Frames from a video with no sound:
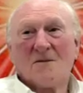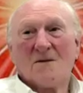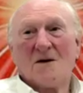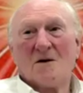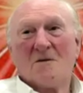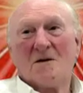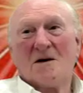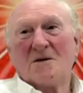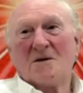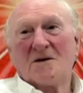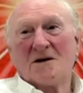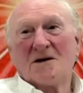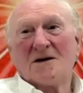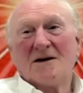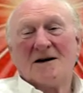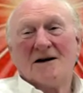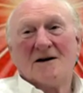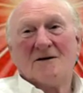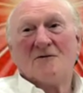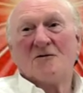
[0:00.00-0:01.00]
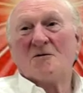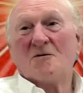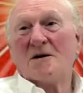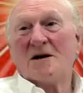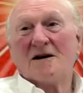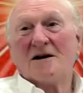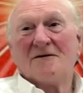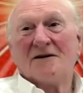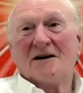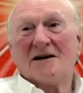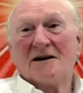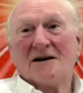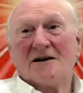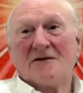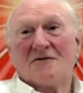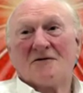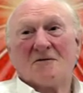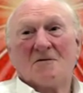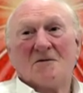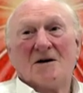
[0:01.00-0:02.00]
We'll be living
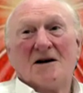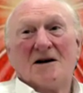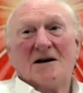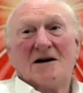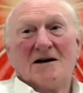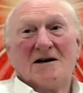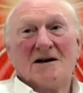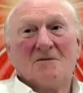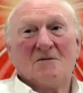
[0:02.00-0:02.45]
in